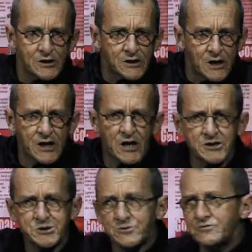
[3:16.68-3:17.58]
I
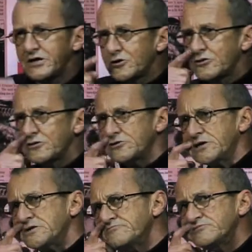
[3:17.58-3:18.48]
can't
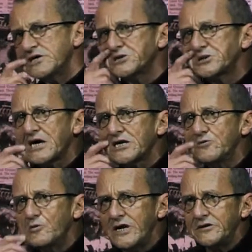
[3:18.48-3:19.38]
recall exactly
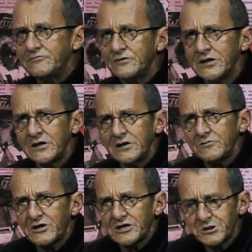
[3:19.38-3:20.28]
when,
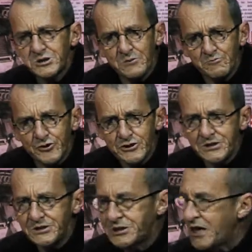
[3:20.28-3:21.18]
but at some point
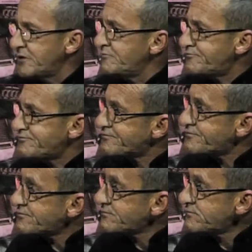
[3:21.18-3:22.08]
in time,
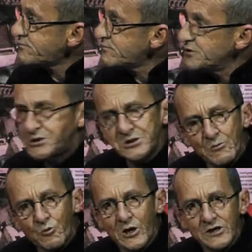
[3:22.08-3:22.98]

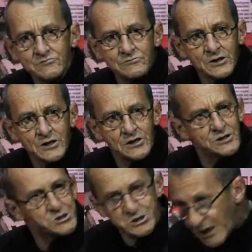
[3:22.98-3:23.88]
someone,
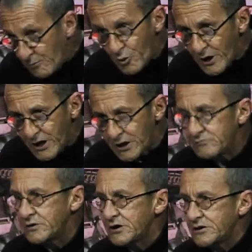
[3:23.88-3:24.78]
somewhere,
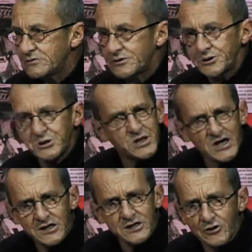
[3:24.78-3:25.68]
stuck
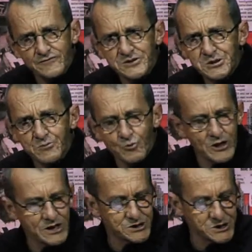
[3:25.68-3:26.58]
in an office
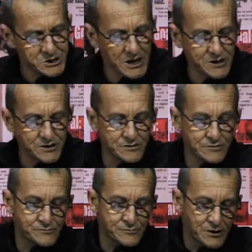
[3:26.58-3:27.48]
somewhere, decided
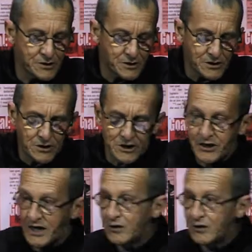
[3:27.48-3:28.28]
that that